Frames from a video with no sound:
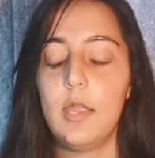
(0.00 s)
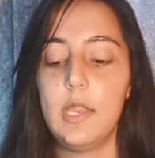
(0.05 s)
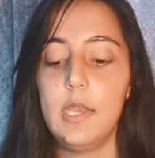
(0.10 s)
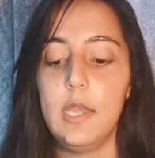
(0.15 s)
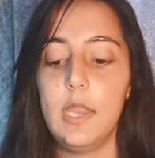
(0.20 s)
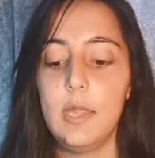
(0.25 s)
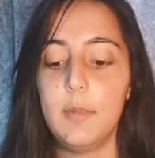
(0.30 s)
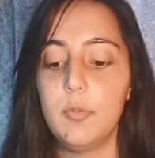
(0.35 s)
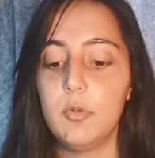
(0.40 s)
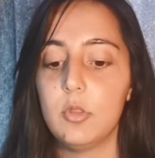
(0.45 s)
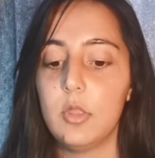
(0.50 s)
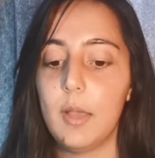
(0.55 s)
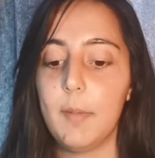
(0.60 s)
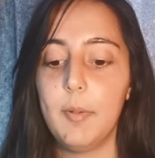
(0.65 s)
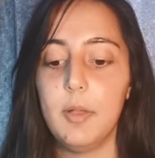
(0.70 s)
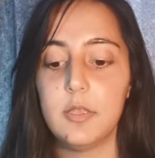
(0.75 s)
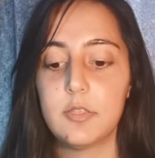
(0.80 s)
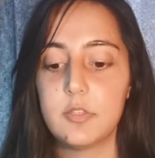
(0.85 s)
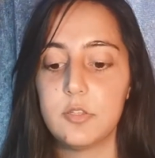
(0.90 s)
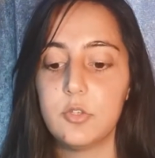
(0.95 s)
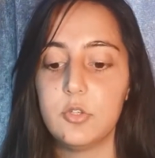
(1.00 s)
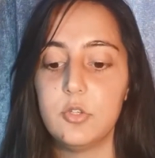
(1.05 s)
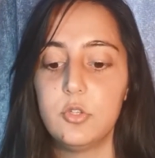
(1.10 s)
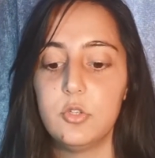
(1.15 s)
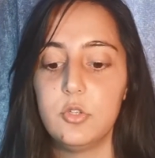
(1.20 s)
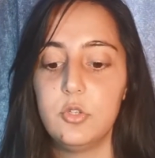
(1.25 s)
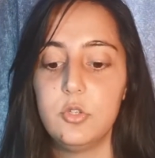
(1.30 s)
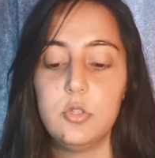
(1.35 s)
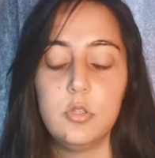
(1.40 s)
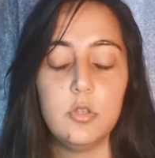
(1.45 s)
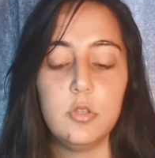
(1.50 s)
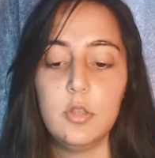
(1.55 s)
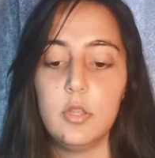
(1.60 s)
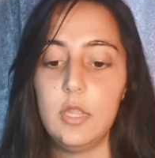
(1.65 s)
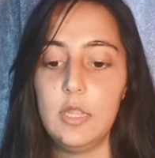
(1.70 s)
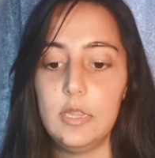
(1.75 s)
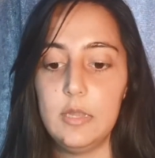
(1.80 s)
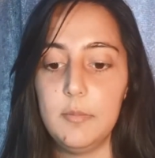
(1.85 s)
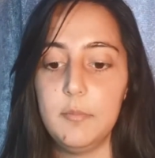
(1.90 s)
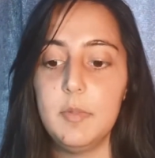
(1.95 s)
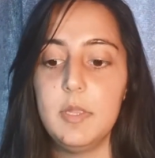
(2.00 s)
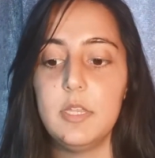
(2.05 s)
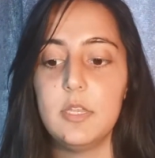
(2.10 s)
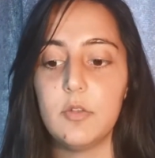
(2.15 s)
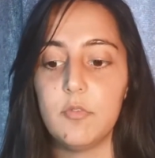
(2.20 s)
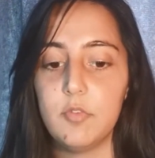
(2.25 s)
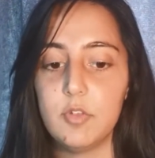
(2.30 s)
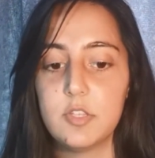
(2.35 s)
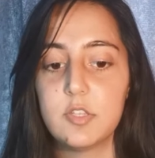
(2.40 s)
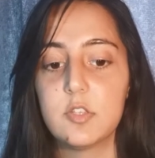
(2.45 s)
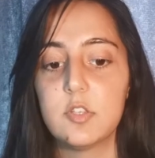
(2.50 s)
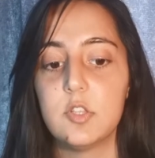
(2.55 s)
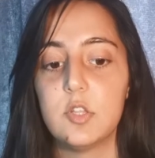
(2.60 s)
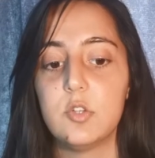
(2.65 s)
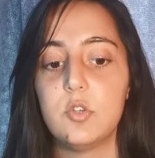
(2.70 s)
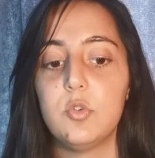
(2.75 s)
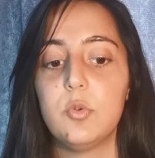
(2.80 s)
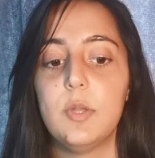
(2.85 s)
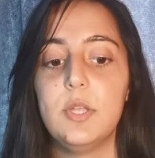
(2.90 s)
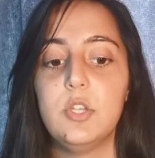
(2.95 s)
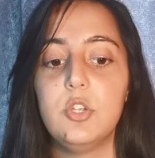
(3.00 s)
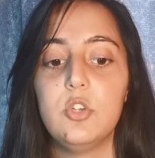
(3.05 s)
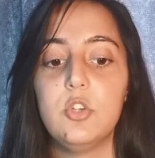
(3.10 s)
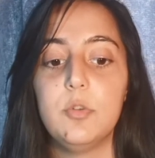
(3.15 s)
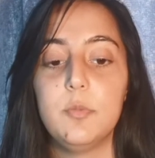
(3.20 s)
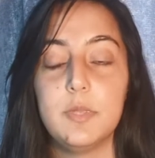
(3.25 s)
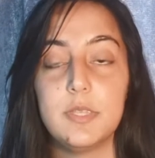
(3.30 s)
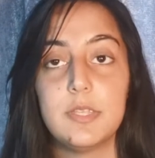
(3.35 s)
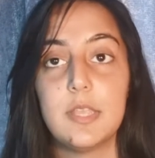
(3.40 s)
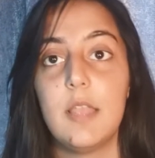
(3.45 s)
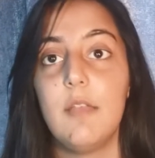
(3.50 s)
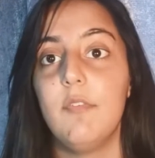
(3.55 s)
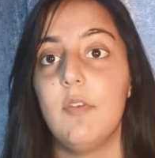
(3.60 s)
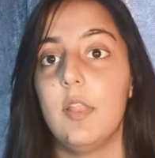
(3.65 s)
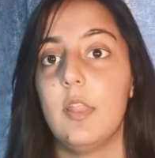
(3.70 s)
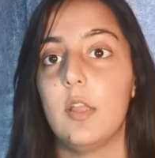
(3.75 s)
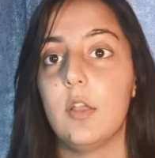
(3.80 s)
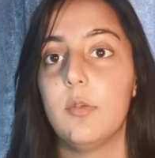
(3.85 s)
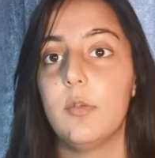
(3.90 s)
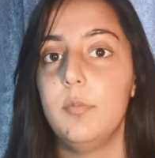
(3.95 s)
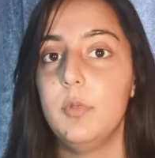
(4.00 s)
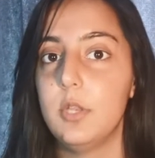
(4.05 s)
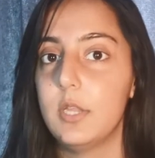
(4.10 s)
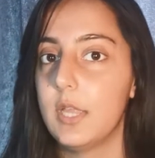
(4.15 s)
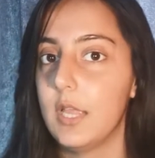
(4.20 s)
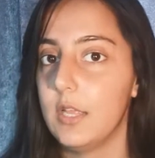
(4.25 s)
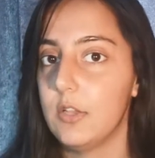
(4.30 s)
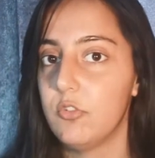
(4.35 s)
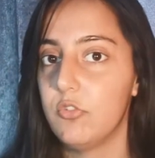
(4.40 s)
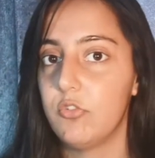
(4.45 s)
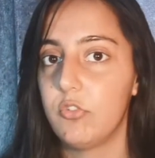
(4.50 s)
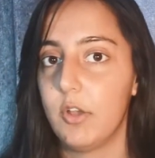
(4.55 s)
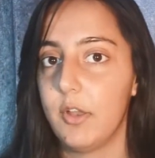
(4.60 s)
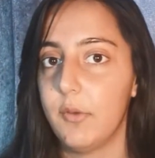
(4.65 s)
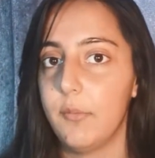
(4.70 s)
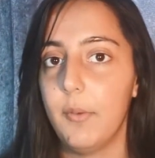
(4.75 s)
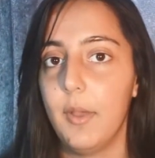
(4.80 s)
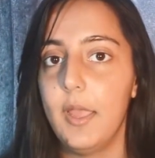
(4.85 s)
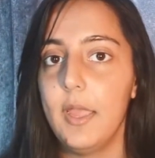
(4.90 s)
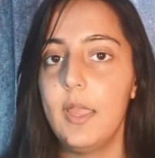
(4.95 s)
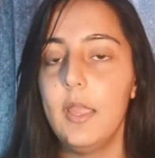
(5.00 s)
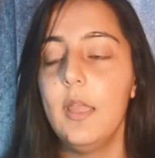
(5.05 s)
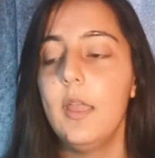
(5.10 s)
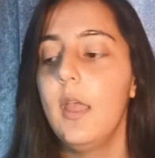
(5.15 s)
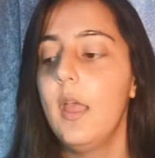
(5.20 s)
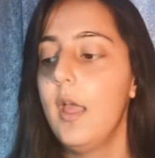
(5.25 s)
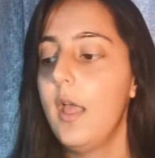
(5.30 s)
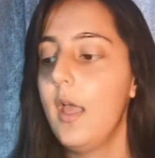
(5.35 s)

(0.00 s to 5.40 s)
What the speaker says: enabled that person in the immediate risk situation to be safe and then communicated straight away,